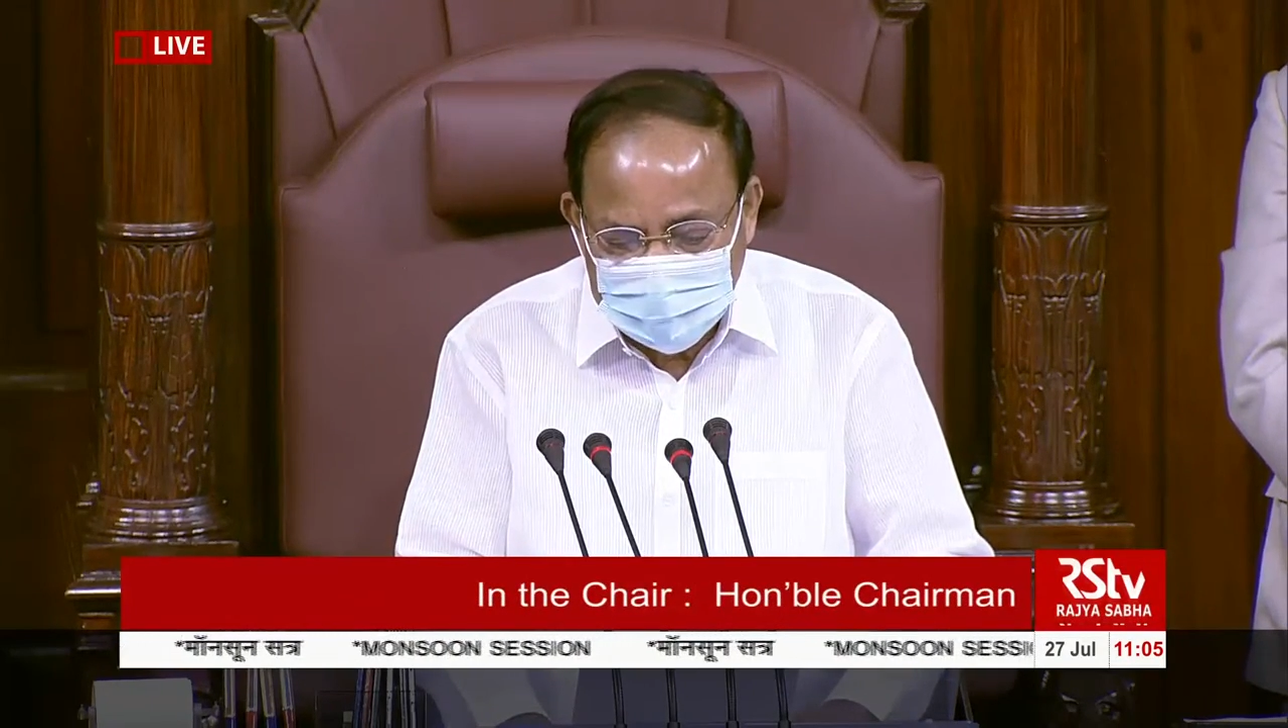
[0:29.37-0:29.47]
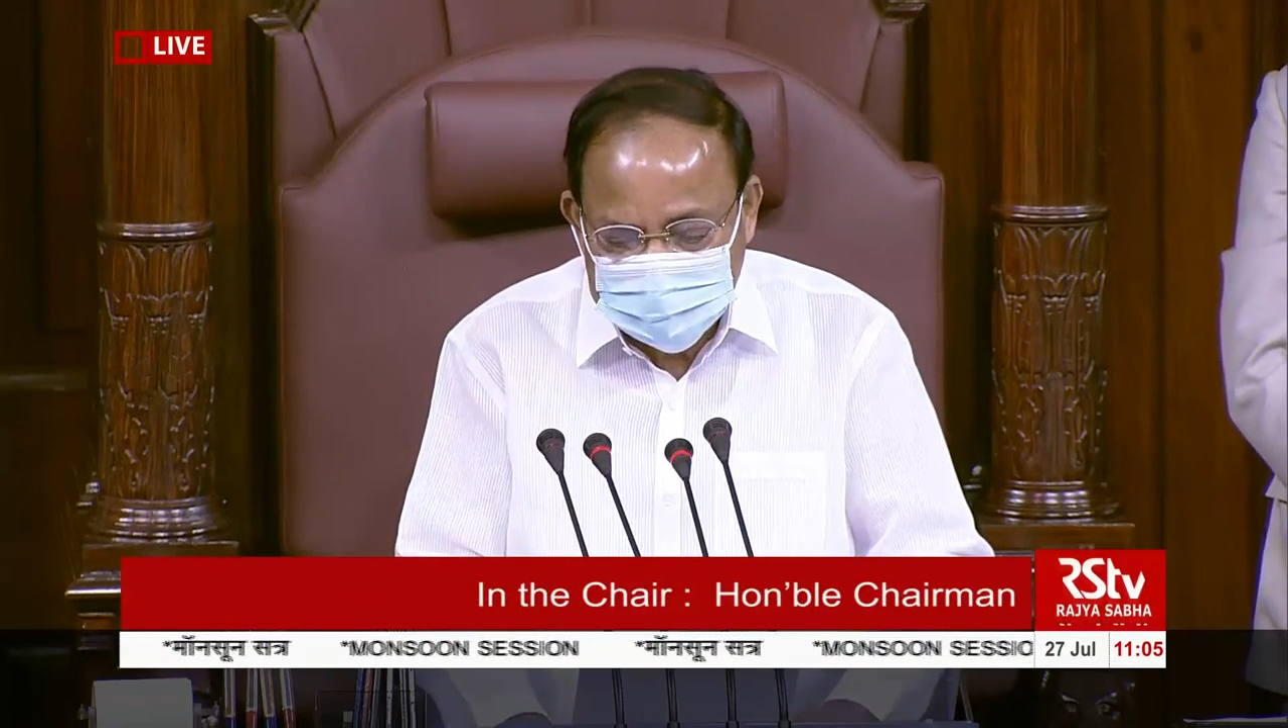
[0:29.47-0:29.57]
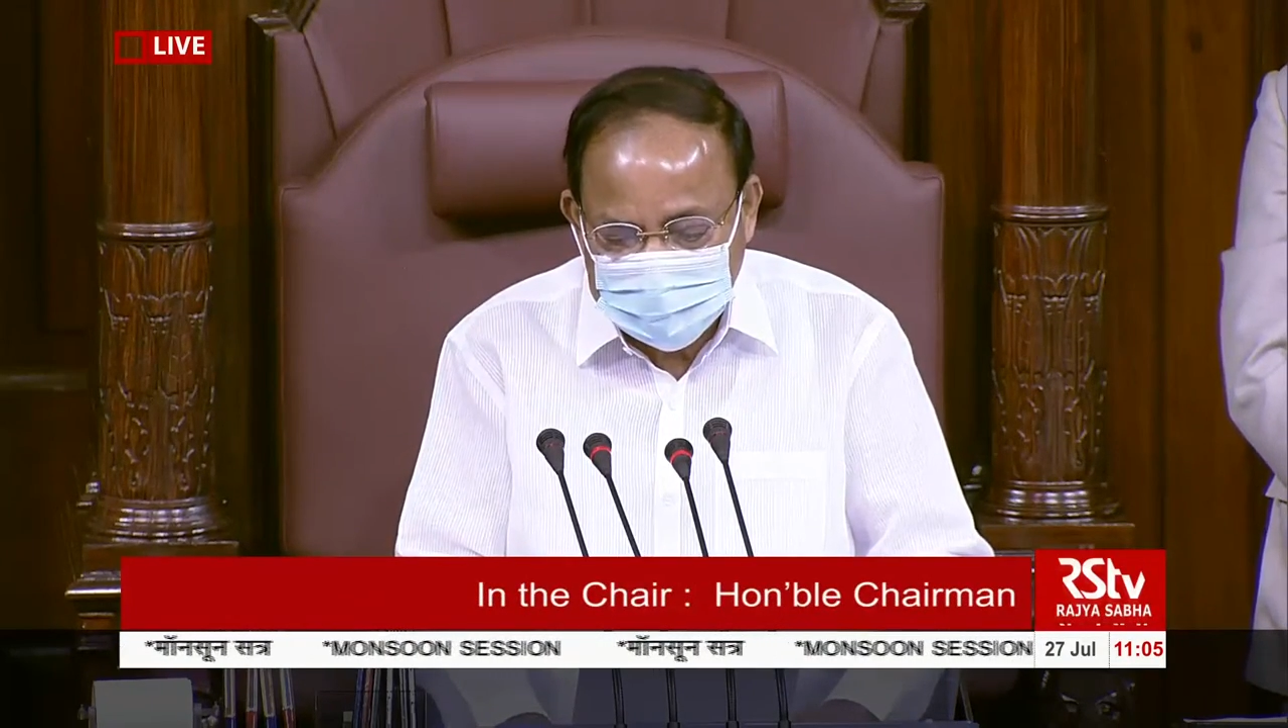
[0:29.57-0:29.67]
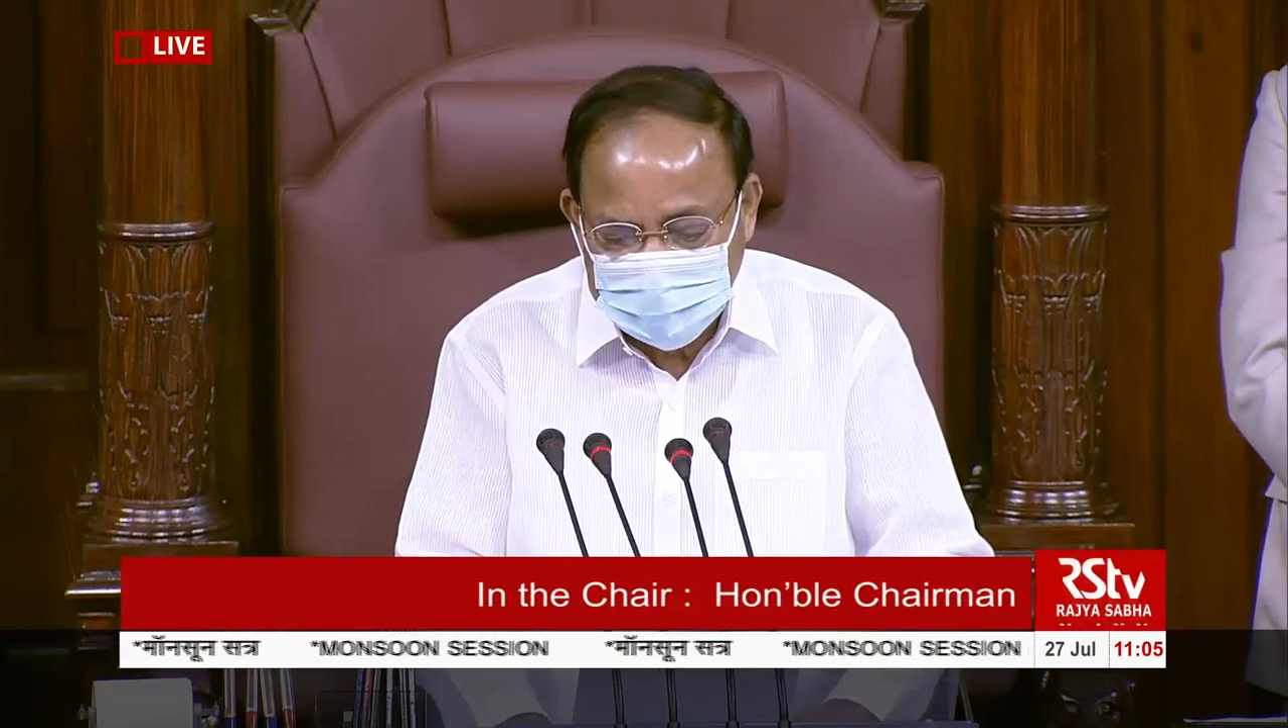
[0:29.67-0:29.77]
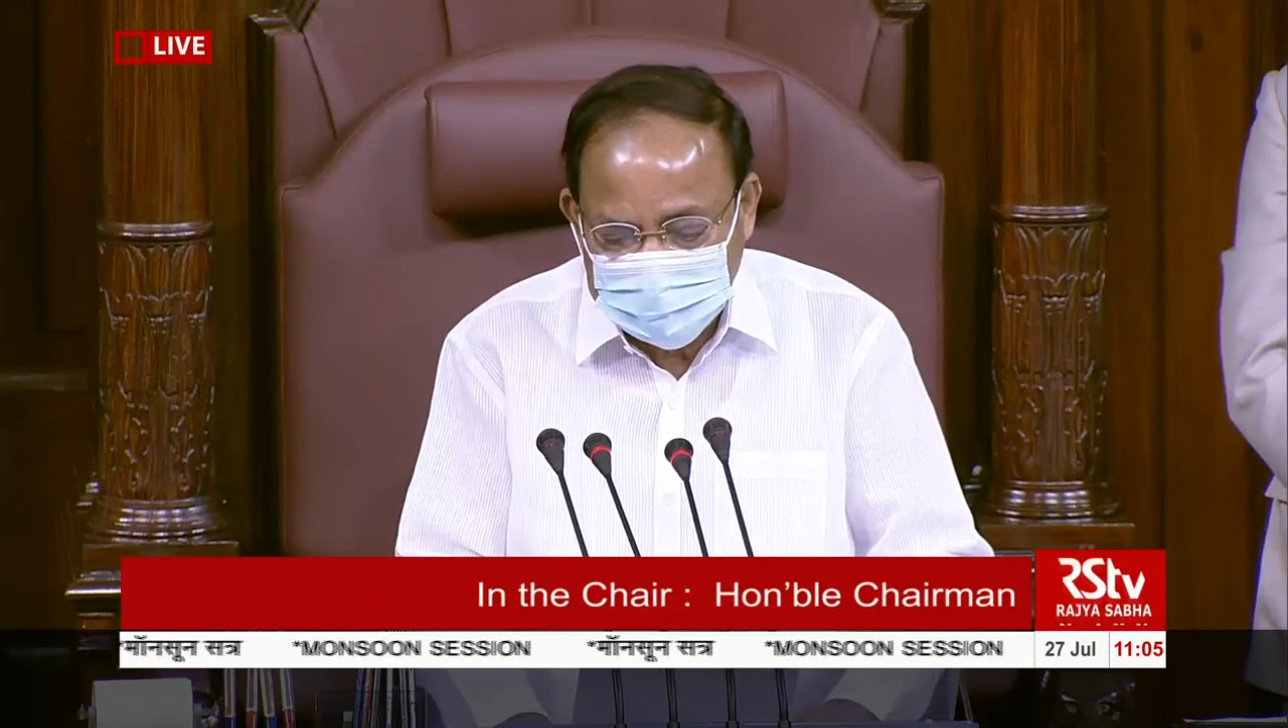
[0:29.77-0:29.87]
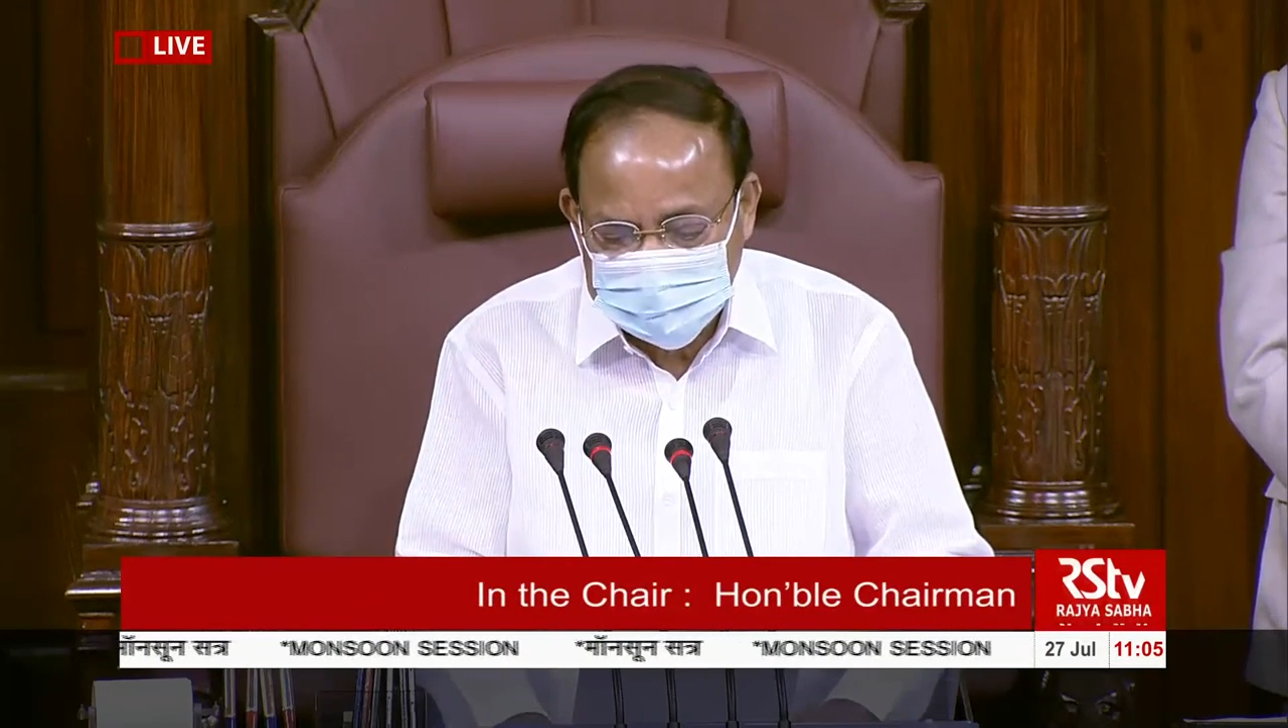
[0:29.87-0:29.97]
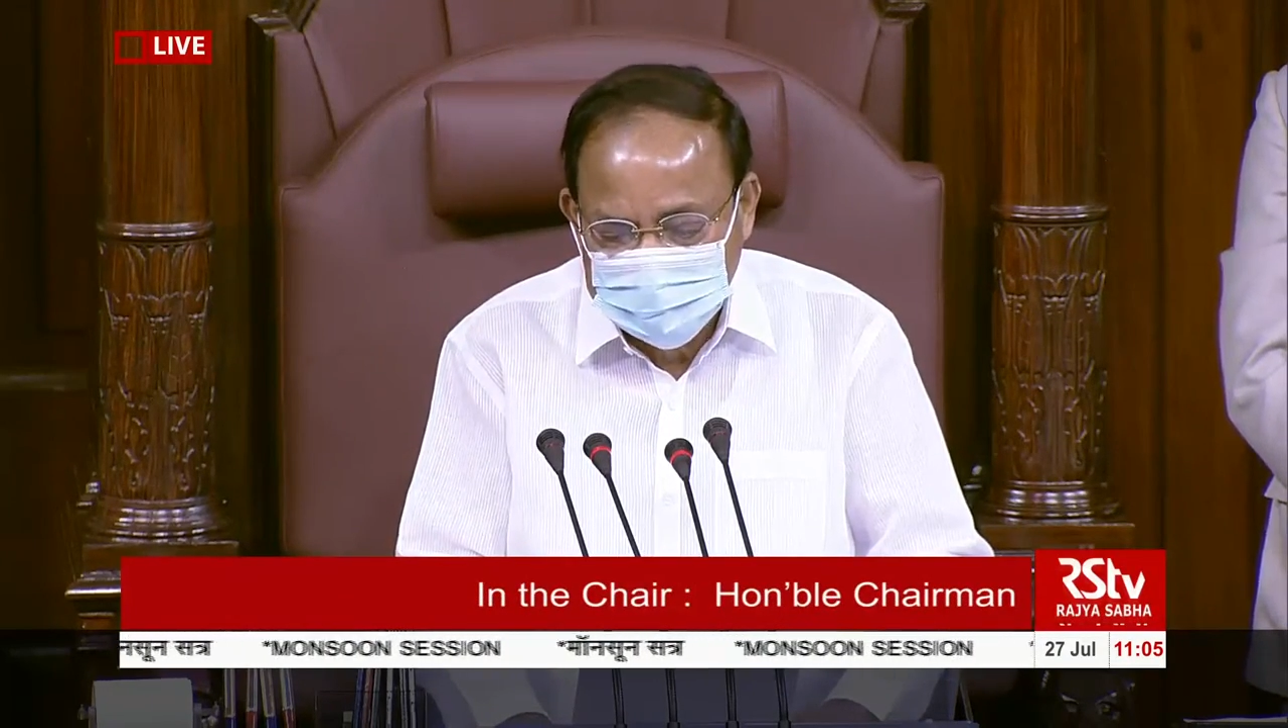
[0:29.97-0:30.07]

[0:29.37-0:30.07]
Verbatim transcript: Heritage